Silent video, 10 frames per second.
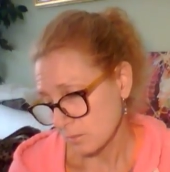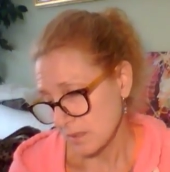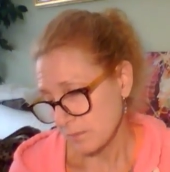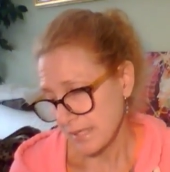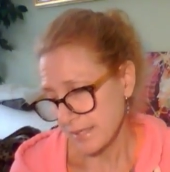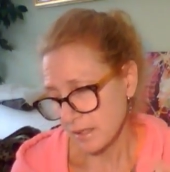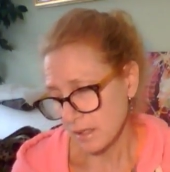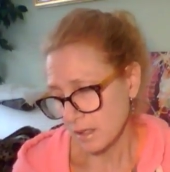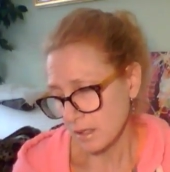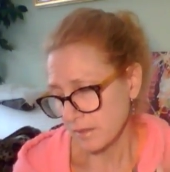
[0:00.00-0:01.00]
But I'm getting
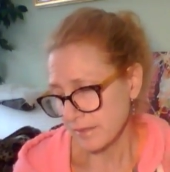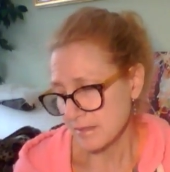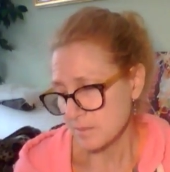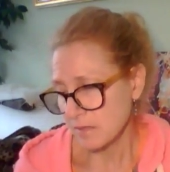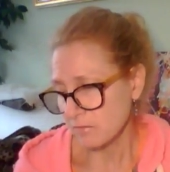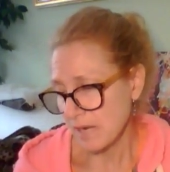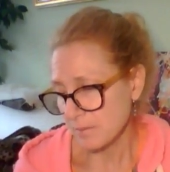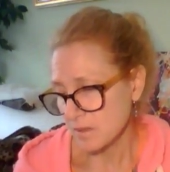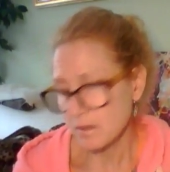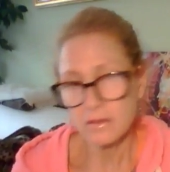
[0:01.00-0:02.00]
a thing being
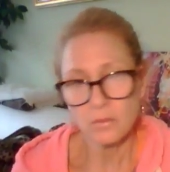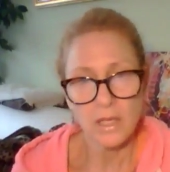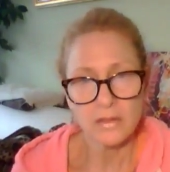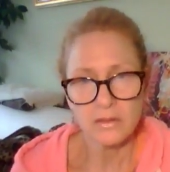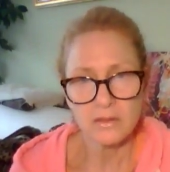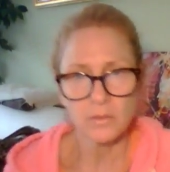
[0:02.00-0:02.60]
wrapped as well, so